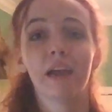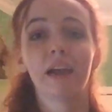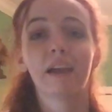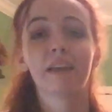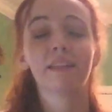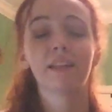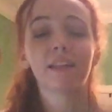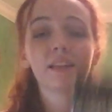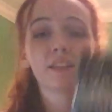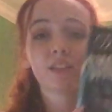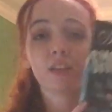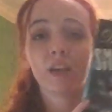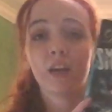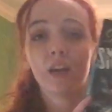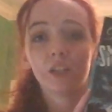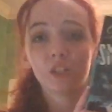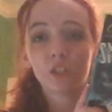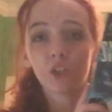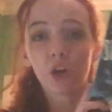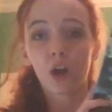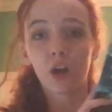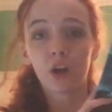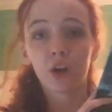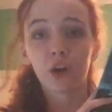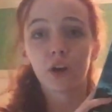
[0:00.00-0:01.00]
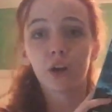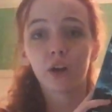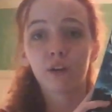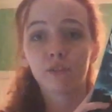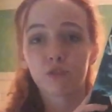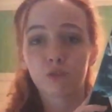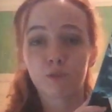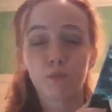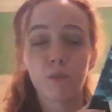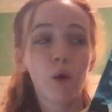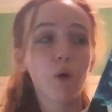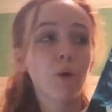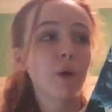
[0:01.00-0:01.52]
And that's Daughter of
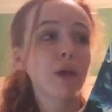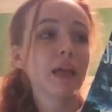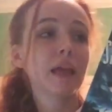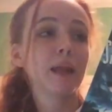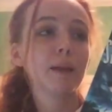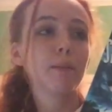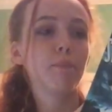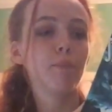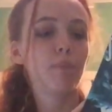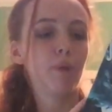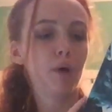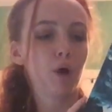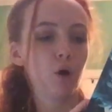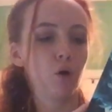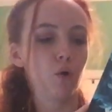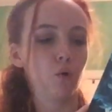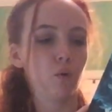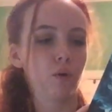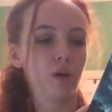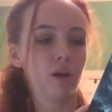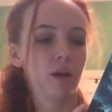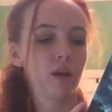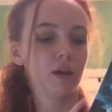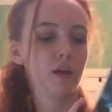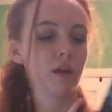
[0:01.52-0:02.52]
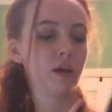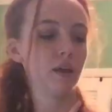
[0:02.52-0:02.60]
Smoke and Bone.